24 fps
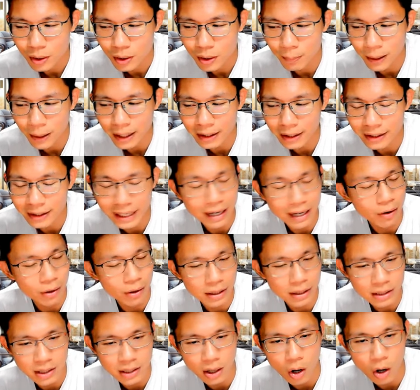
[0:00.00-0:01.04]
But that
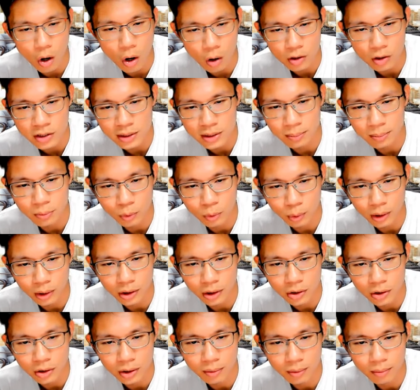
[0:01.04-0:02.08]
is an awesome
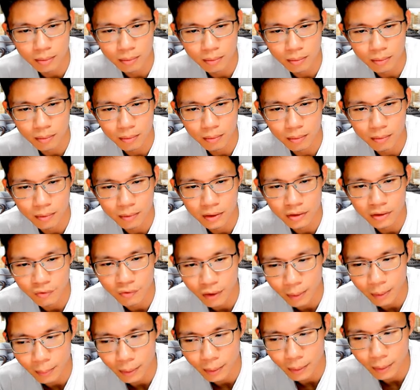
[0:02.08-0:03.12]
location
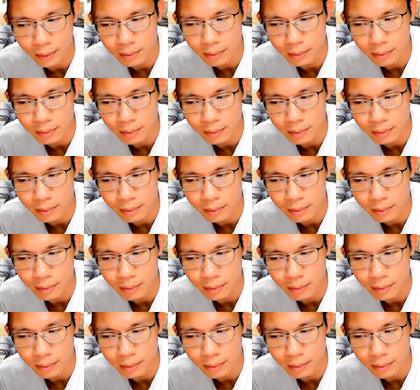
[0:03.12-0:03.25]
development.